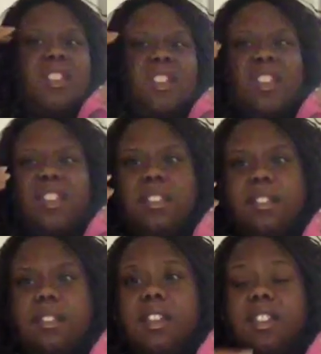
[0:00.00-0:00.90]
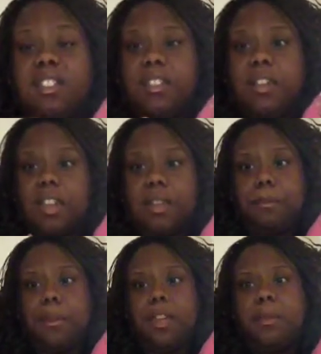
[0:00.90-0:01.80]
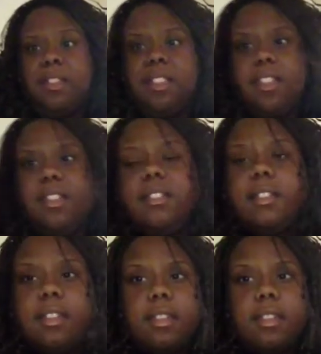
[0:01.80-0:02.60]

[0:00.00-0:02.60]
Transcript: And I still had baby teeth.